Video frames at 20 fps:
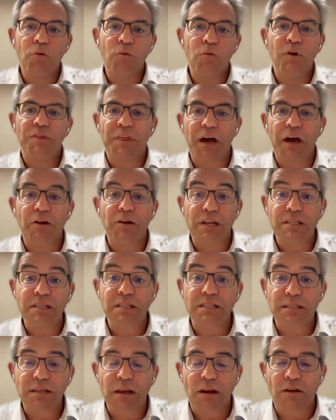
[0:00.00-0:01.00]
without
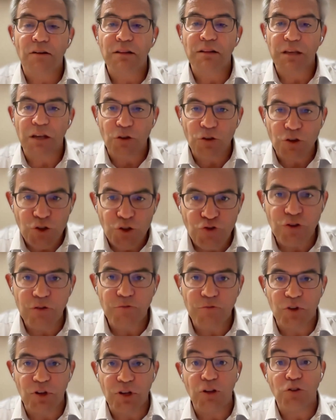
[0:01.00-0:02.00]
necessarily
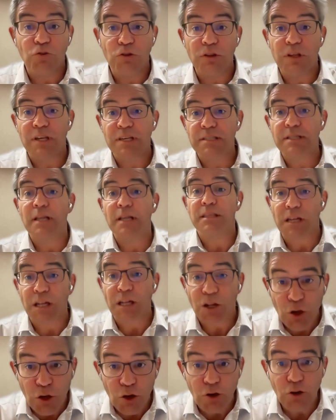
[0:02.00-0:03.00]
contributing to the extent that
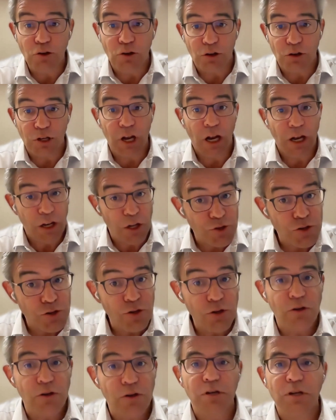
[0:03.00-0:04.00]
it could and it
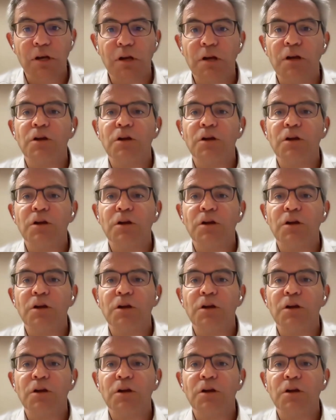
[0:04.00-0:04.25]
should